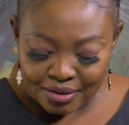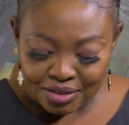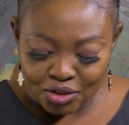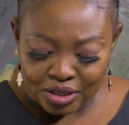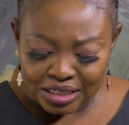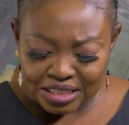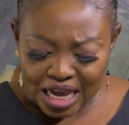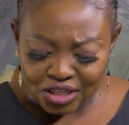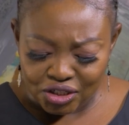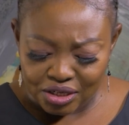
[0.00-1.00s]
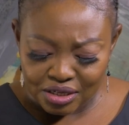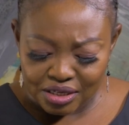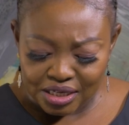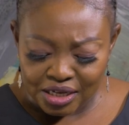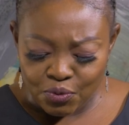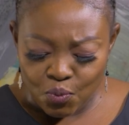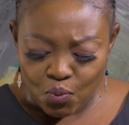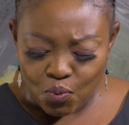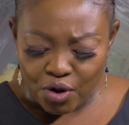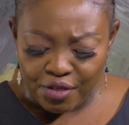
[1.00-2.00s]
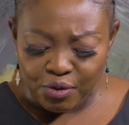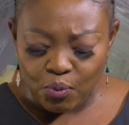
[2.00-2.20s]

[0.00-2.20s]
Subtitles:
So Natasia, in